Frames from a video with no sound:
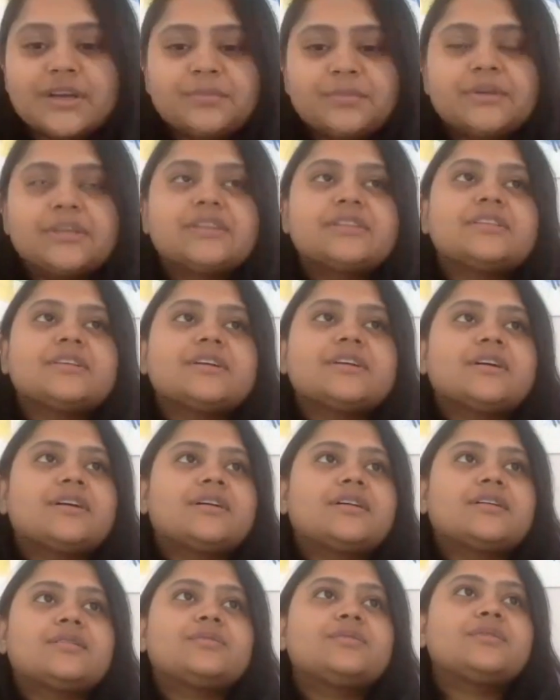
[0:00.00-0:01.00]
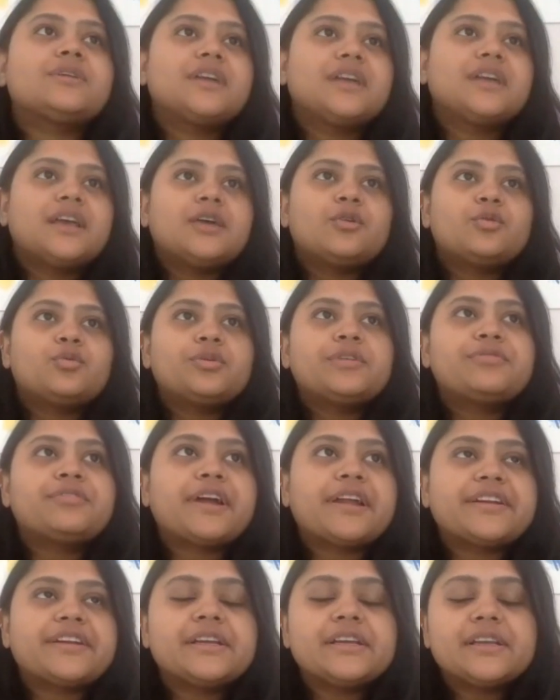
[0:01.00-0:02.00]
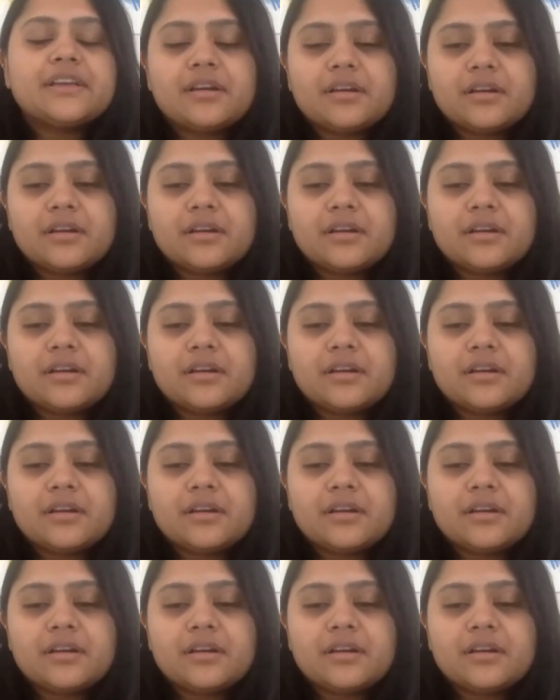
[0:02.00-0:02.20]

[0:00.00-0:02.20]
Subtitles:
I mean, we very